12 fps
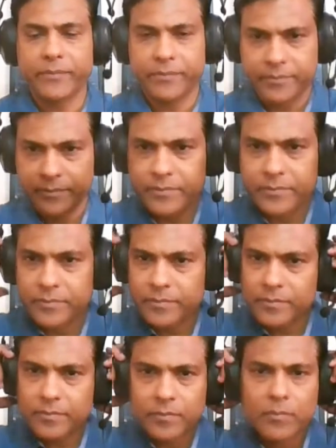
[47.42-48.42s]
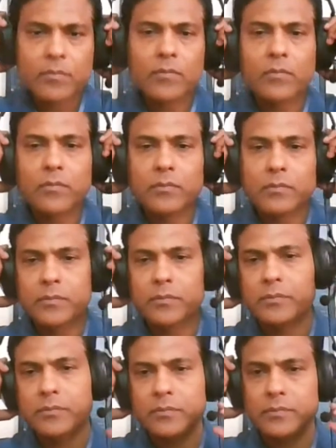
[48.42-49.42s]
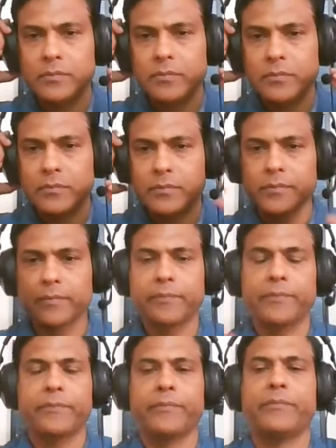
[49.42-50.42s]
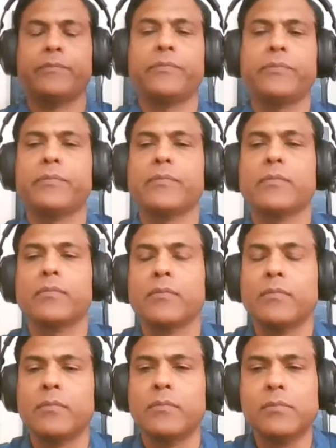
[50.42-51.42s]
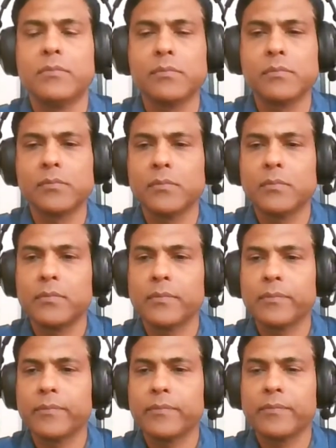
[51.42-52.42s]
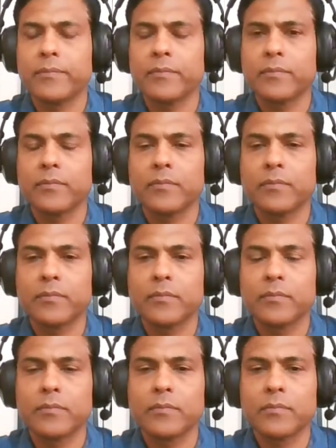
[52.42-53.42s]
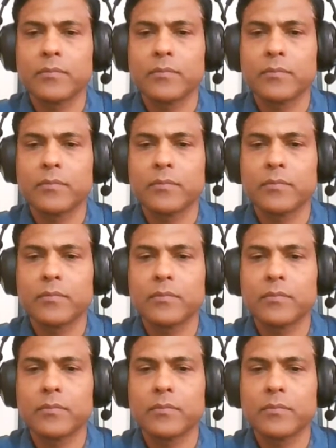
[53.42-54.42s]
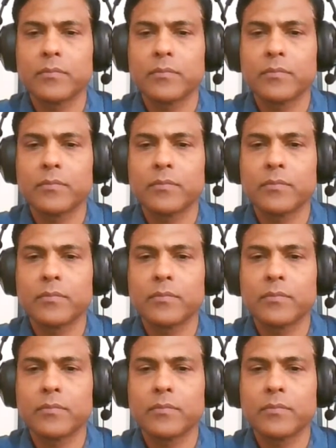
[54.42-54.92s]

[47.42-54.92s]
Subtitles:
[no speech]